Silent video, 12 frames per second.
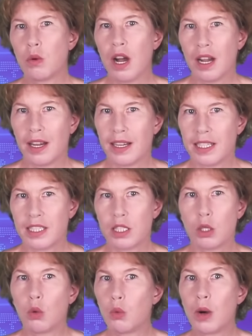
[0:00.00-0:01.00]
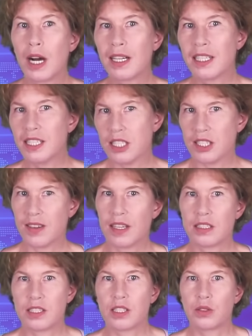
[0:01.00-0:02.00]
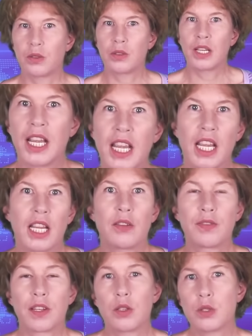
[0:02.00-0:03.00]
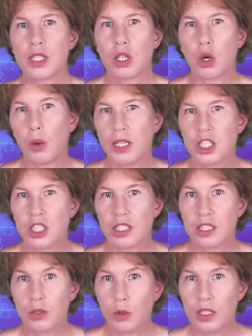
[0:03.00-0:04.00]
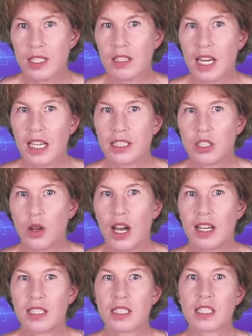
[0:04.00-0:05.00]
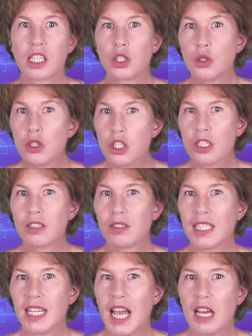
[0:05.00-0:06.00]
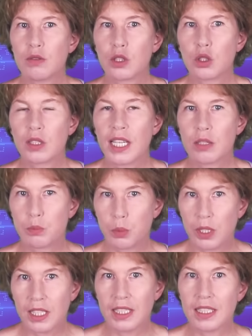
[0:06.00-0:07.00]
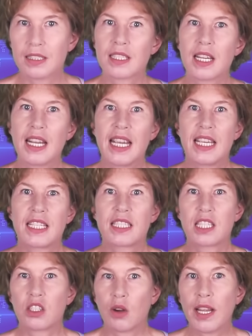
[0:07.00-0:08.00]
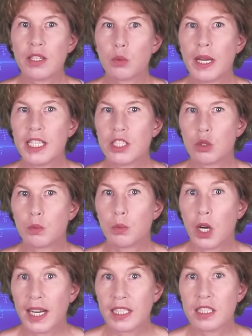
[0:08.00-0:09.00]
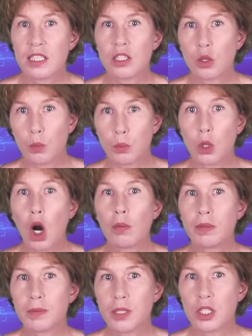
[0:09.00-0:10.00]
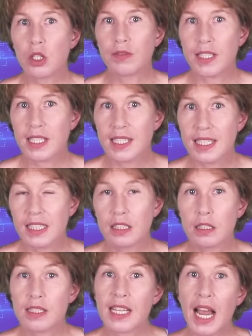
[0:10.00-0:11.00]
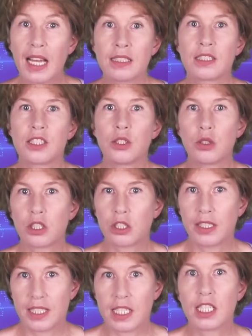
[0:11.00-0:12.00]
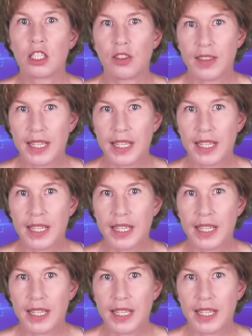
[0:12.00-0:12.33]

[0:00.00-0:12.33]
work? Why is that so? If those are questions you also like to ask, you should really have a look at Brilliant. It's a great way to practice your problem solving skills and your critical